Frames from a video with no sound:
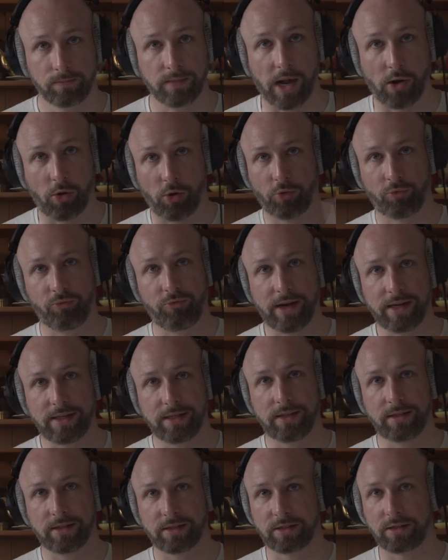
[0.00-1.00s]
Now
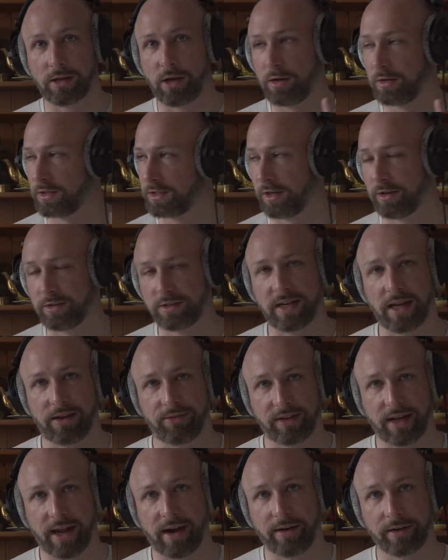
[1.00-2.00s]
already the song starts to have
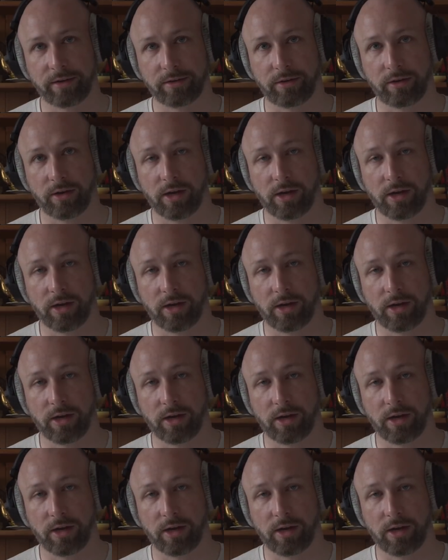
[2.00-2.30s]
a character.